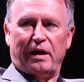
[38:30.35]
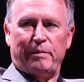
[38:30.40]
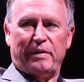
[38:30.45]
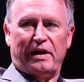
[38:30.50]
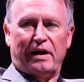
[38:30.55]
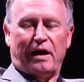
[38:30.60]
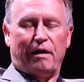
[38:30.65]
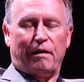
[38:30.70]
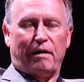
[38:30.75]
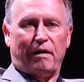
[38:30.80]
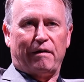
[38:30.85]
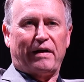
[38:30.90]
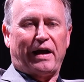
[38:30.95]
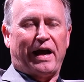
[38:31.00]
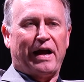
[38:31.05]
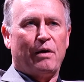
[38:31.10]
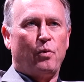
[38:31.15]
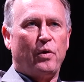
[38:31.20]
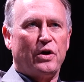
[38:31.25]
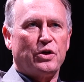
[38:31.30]
I mean, I,
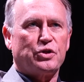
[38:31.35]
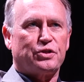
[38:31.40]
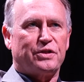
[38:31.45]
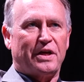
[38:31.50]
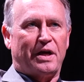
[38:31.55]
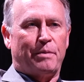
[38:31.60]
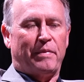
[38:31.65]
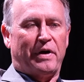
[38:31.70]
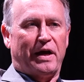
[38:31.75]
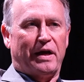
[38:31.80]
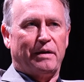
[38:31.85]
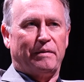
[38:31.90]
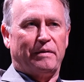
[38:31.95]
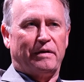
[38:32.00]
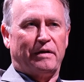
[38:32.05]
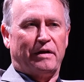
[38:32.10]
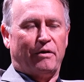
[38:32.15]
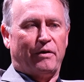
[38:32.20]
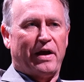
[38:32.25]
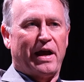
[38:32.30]
I wish that my,
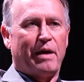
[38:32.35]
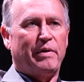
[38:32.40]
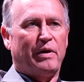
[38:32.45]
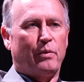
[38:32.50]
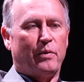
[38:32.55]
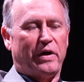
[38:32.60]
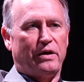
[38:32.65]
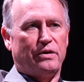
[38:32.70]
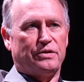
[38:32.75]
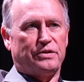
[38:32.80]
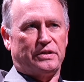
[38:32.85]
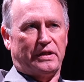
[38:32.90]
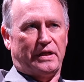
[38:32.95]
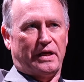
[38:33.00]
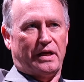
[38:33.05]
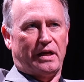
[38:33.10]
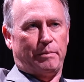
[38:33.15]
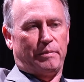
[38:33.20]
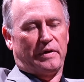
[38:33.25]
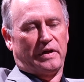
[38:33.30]
you know, Hemingway used to
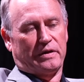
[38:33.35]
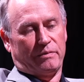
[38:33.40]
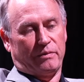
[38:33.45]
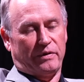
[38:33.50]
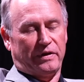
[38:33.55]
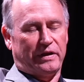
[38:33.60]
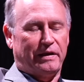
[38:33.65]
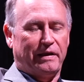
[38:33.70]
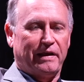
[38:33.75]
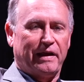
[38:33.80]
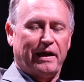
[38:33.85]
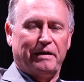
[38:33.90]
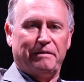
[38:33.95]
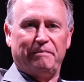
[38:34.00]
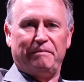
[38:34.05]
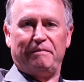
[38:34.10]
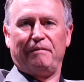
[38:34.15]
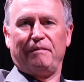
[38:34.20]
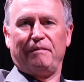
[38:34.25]
get up because, well, he had,